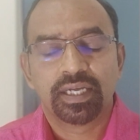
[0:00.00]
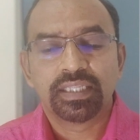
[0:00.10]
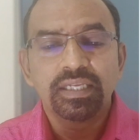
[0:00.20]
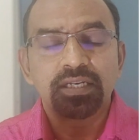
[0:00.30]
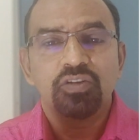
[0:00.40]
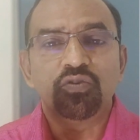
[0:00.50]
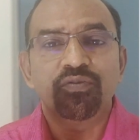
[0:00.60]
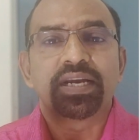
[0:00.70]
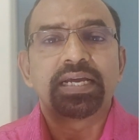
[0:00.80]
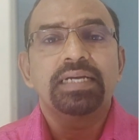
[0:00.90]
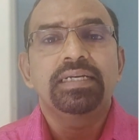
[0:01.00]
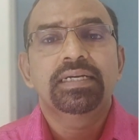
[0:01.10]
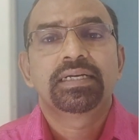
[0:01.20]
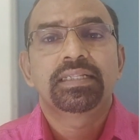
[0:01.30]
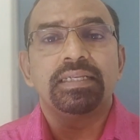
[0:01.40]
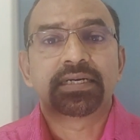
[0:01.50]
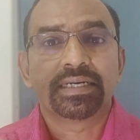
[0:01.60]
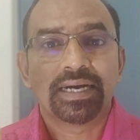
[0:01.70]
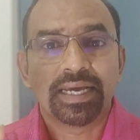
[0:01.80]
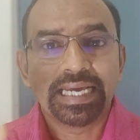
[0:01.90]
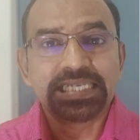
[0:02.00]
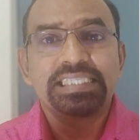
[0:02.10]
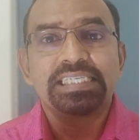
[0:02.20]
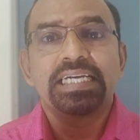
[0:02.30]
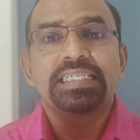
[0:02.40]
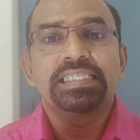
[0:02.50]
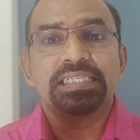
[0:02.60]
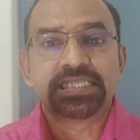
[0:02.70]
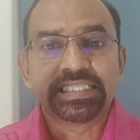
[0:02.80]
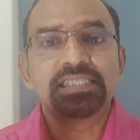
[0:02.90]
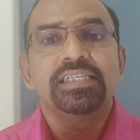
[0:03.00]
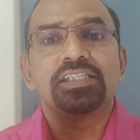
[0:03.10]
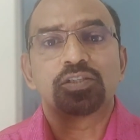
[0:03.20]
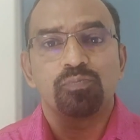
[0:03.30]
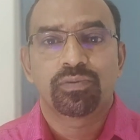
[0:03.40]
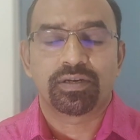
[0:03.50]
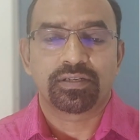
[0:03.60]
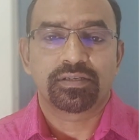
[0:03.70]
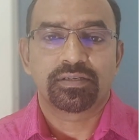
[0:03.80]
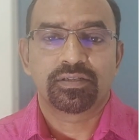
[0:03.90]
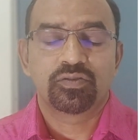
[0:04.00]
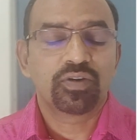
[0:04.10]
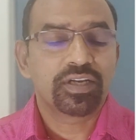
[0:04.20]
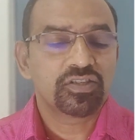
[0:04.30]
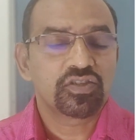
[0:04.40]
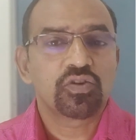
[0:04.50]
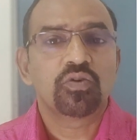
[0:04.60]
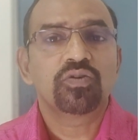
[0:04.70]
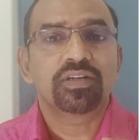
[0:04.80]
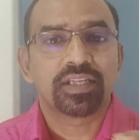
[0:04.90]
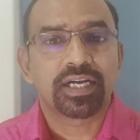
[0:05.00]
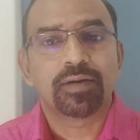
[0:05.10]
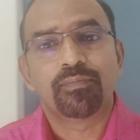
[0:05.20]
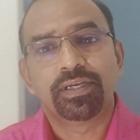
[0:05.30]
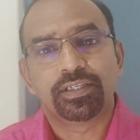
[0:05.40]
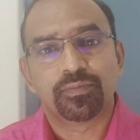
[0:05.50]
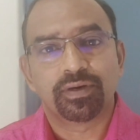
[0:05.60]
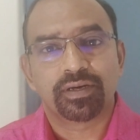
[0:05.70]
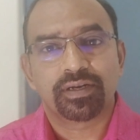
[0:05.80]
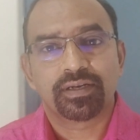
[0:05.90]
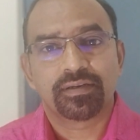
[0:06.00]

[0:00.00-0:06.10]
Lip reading: Then you will get the exact 6 marks. You can score the complete mark.